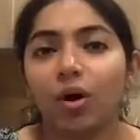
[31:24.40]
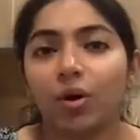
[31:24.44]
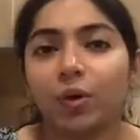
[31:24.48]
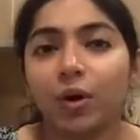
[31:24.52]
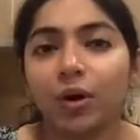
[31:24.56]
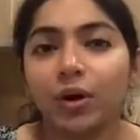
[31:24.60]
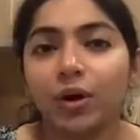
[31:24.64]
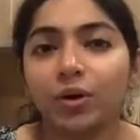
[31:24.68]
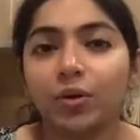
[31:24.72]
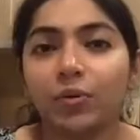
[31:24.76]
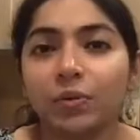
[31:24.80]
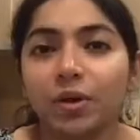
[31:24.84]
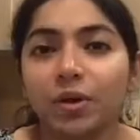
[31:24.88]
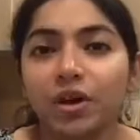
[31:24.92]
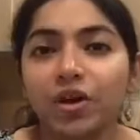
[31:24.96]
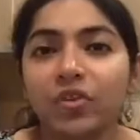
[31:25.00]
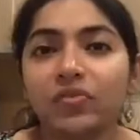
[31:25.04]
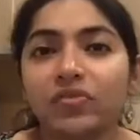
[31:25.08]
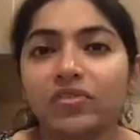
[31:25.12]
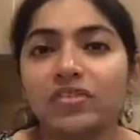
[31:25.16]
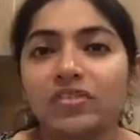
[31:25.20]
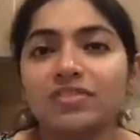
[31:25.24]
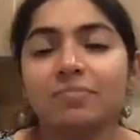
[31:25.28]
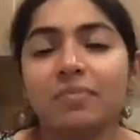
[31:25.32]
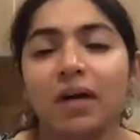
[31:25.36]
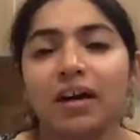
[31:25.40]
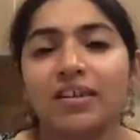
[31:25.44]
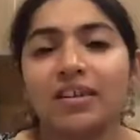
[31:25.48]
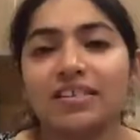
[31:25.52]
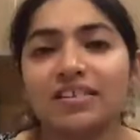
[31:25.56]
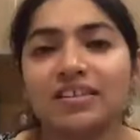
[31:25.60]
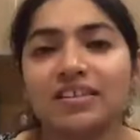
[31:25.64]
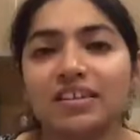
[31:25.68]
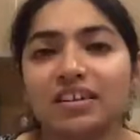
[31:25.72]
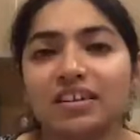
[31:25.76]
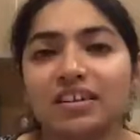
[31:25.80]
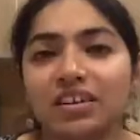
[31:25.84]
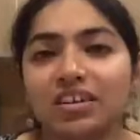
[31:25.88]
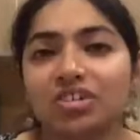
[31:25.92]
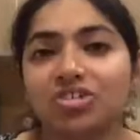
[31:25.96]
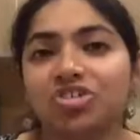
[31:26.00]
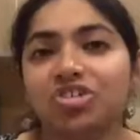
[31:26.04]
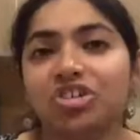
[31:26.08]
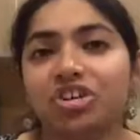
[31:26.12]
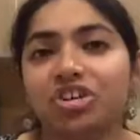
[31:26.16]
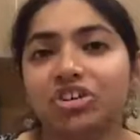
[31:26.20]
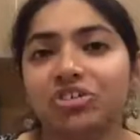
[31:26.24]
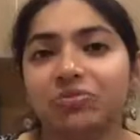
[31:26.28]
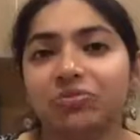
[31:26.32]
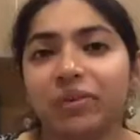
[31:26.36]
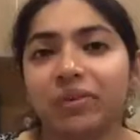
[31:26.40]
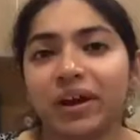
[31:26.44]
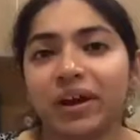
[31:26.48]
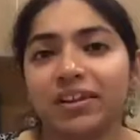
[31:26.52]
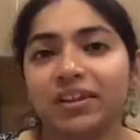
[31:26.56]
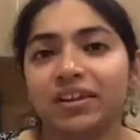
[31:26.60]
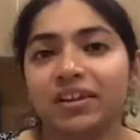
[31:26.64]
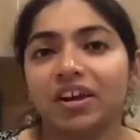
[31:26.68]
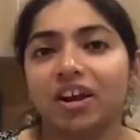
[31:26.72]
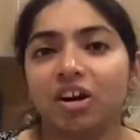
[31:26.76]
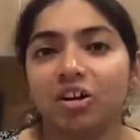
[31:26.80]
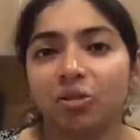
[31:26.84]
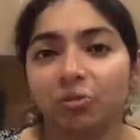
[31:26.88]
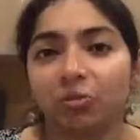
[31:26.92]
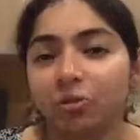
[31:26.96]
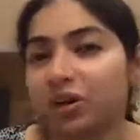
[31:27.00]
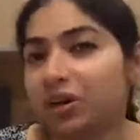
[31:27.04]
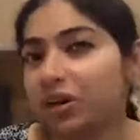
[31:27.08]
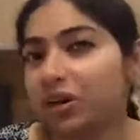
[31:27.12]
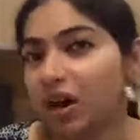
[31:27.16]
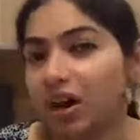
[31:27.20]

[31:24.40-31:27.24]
What do you make of the smart city initiative by the government?